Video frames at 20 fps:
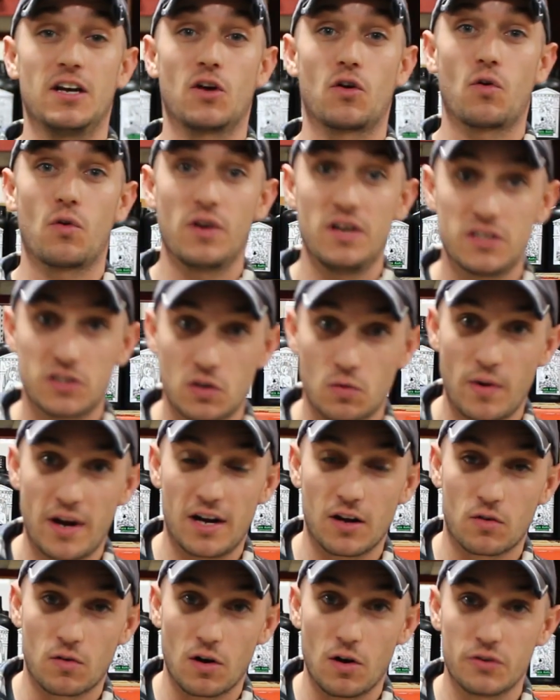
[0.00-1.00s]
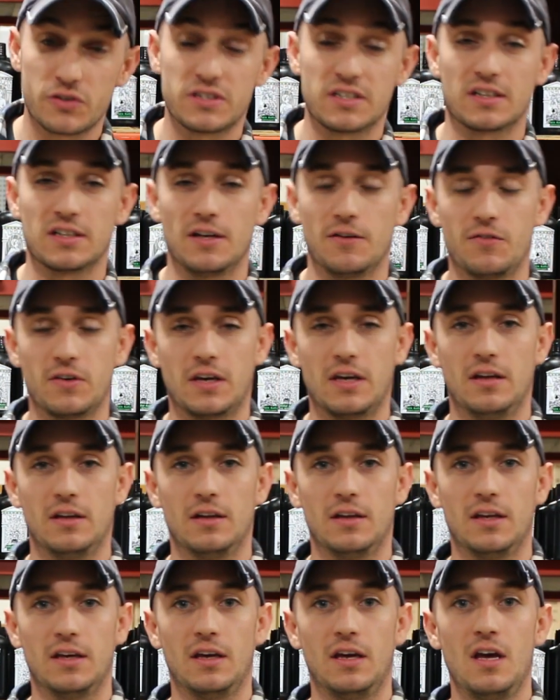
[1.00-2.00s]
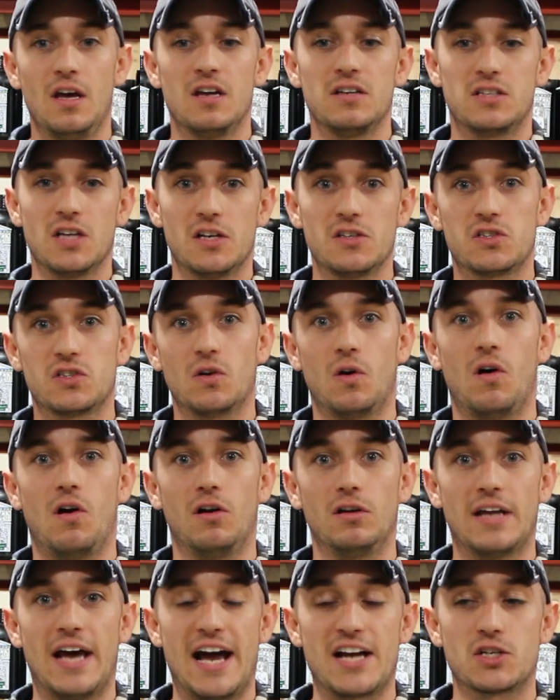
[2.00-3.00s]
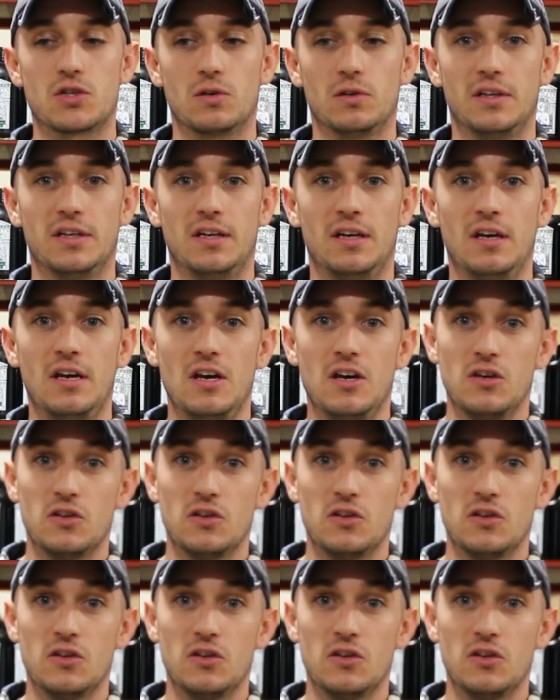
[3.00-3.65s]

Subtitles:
to increase the rate of growth significantly, done so all naturally.